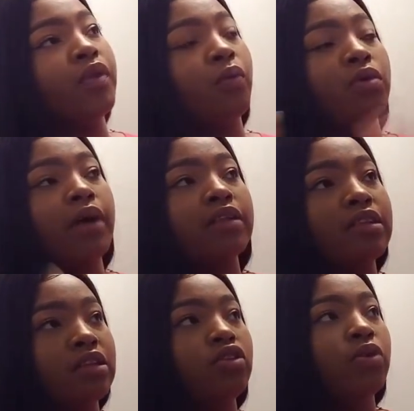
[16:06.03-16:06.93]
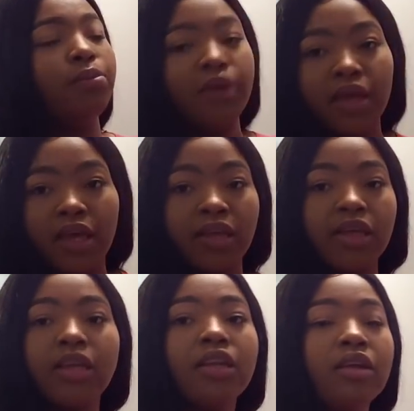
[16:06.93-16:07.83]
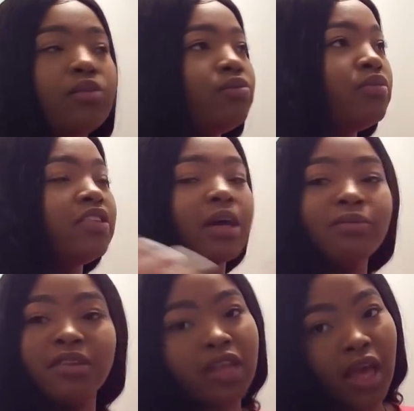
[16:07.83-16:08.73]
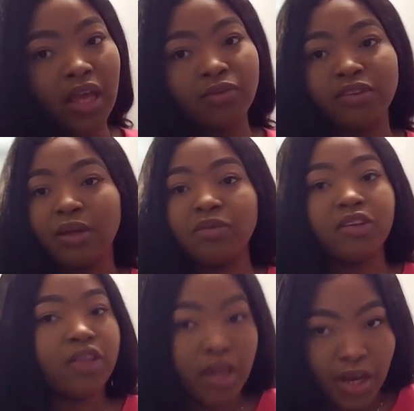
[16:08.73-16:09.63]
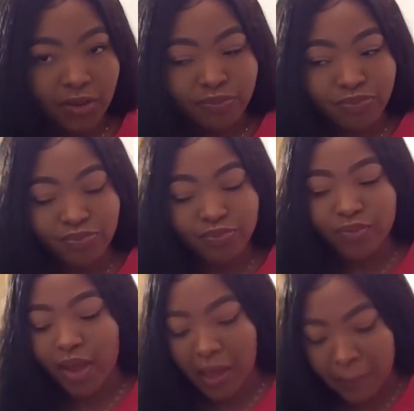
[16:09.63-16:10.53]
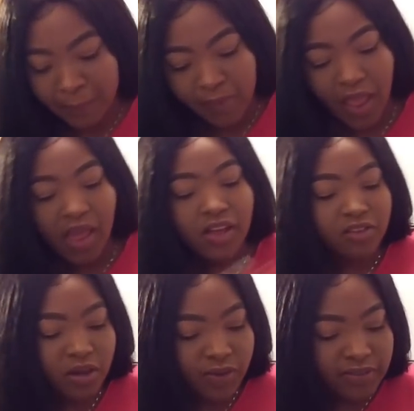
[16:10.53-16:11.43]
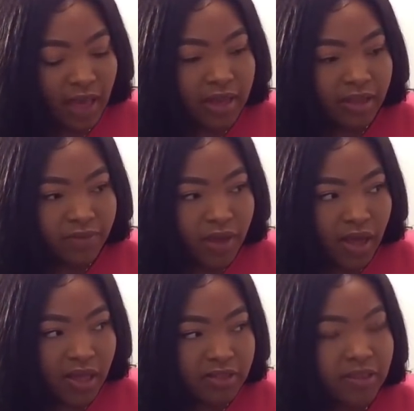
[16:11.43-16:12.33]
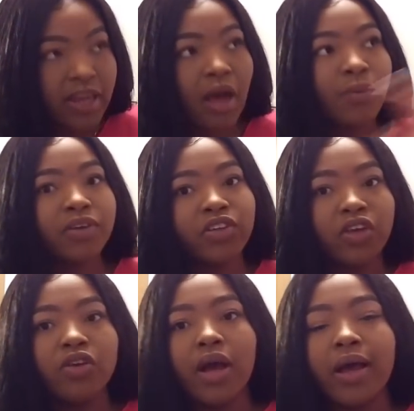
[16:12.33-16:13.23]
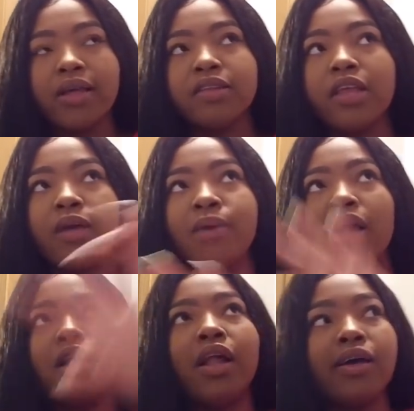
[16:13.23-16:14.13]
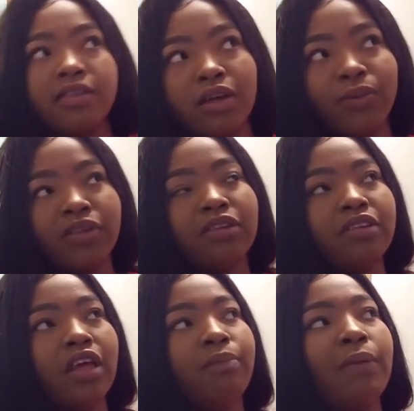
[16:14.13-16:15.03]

We about to do it big in some state, some city, okay? So anyways, I love you guys, and I will show you guys like my closet once it's done.